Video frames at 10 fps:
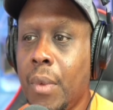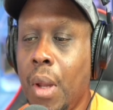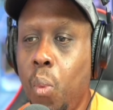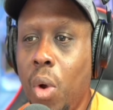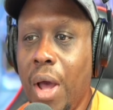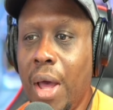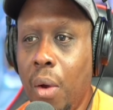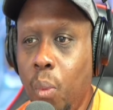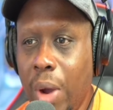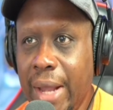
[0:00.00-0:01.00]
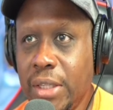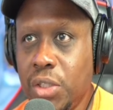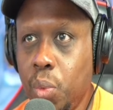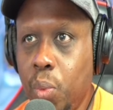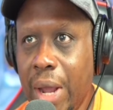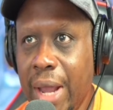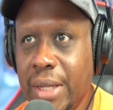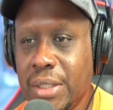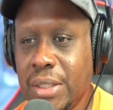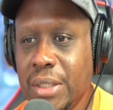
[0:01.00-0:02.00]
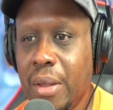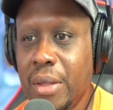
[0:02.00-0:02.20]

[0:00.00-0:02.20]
What a way to waste